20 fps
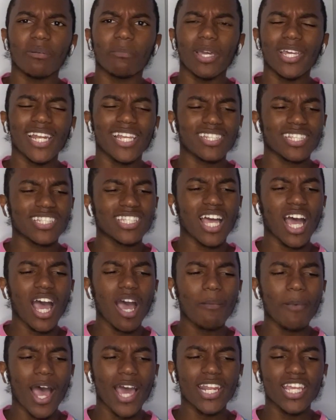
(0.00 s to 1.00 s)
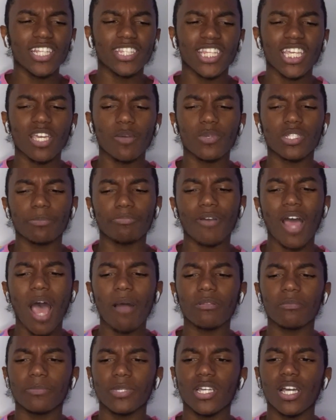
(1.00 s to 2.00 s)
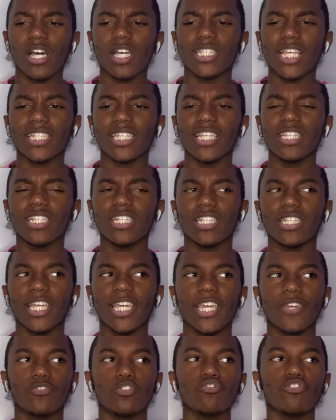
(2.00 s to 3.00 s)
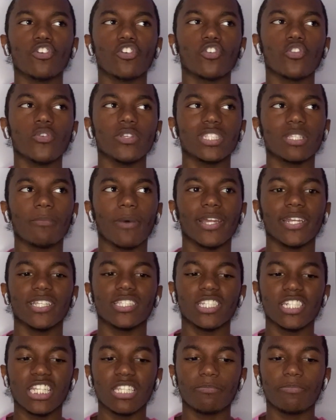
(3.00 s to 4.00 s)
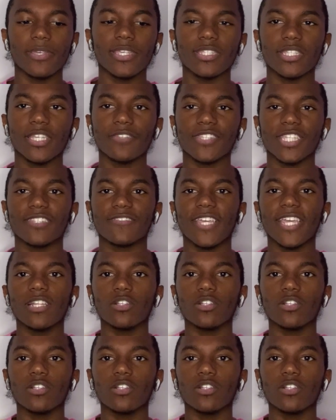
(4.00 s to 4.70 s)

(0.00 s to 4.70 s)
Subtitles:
And at the time, I didn't think it was a problem, because at the end of the day, if you recruit somebody into this business, if